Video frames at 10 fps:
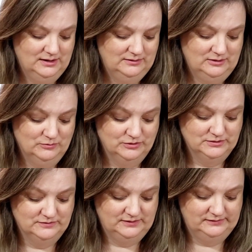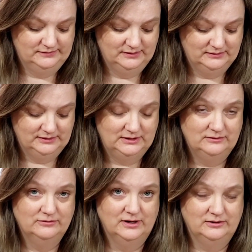the emergency sick
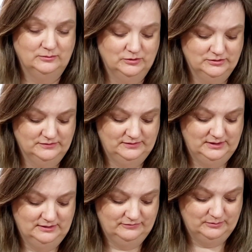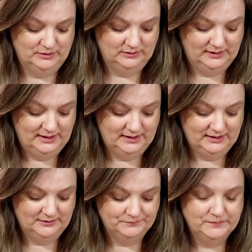leave and the emergency
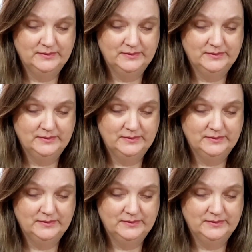FMLA,